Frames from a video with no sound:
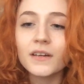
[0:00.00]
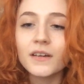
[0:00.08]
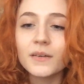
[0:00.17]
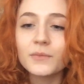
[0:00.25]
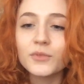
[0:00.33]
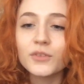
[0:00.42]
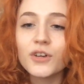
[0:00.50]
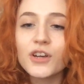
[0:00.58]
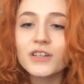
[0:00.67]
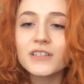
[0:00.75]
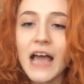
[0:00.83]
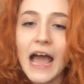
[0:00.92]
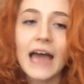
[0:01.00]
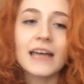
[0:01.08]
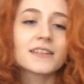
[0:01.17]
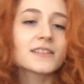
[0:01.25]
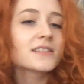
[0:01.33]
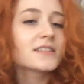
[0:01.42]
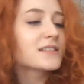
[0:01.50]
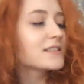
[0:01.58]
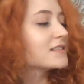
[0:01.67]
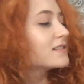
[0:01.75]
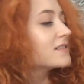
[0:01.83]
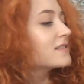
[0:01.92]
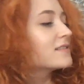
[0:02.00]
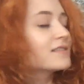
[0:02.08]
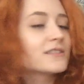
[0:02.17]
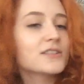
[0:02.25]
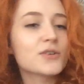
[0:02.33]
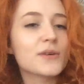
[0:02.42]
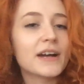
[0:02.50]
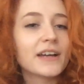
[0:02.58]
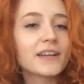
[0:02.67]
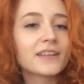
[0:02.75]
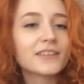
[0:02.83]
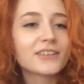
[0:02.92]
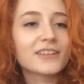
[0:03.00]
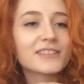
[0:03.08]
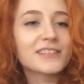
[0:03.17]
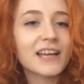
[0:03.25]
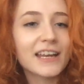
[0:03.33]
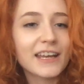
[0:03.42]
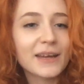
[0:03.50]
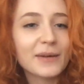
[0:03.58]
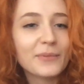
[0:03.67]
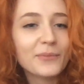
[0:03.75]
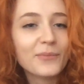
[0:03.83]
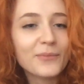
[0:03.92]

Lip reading: You look tanned. Oh, look how tan I am.